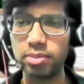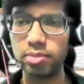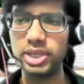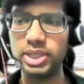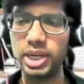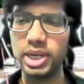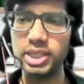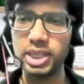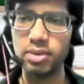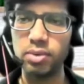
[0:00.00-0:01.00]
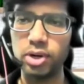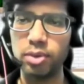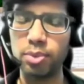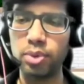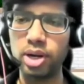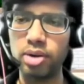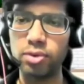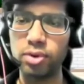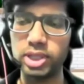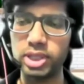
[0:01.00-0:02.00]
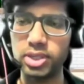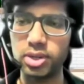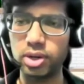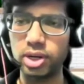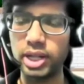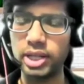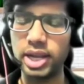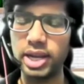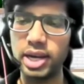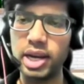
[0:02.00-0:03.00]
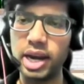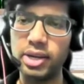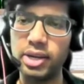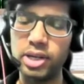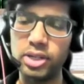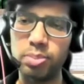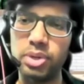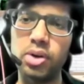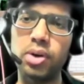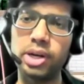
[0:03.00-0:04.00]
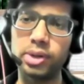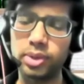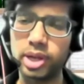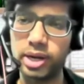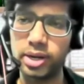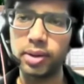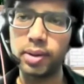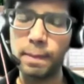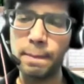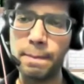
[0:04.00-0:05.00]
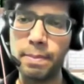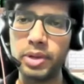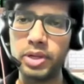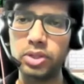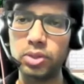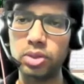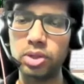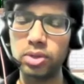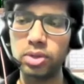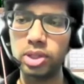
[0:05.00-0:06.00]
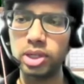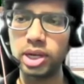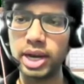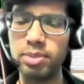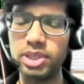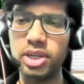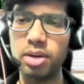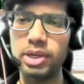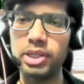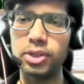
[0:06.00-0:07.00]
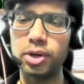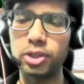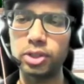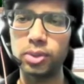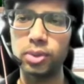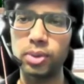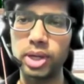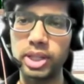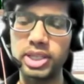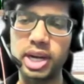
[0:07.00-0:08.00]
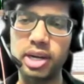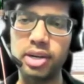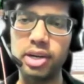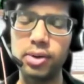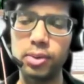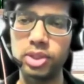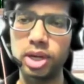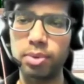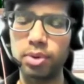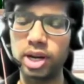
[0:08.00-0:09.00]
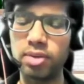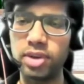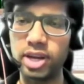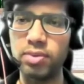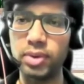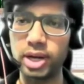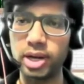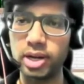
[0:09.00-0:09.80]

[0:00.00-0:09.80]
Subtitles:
basically see what your program focuses on, and then align your SOP according to that. So, the admission committee should also know, okay, this candidate knows our program very well.